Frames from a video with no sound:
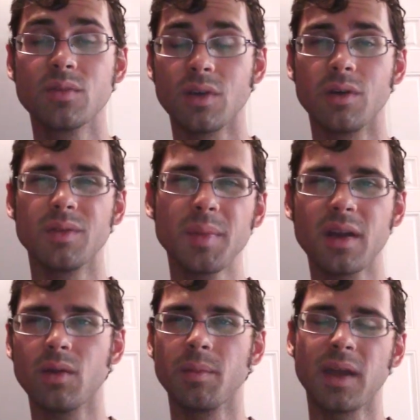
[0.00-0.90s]
So
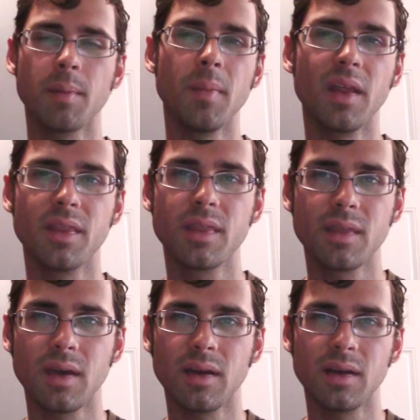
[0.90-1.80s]
about like a
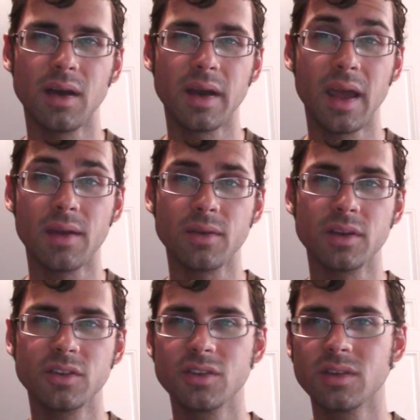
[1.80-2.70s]
month on
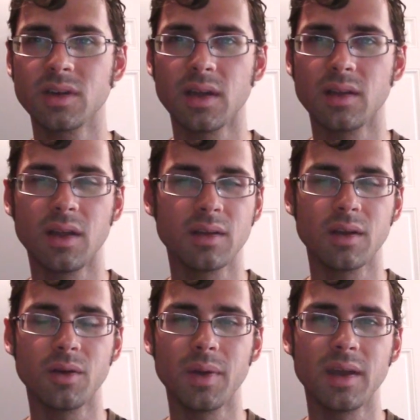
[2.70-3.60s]
average, I'll
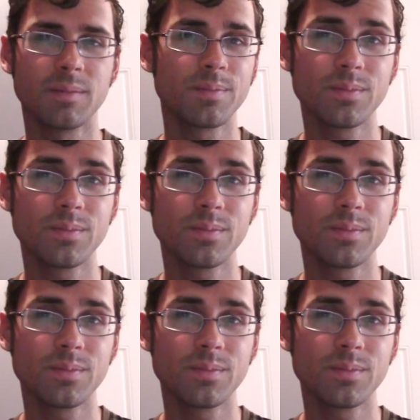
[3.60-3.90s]
go away.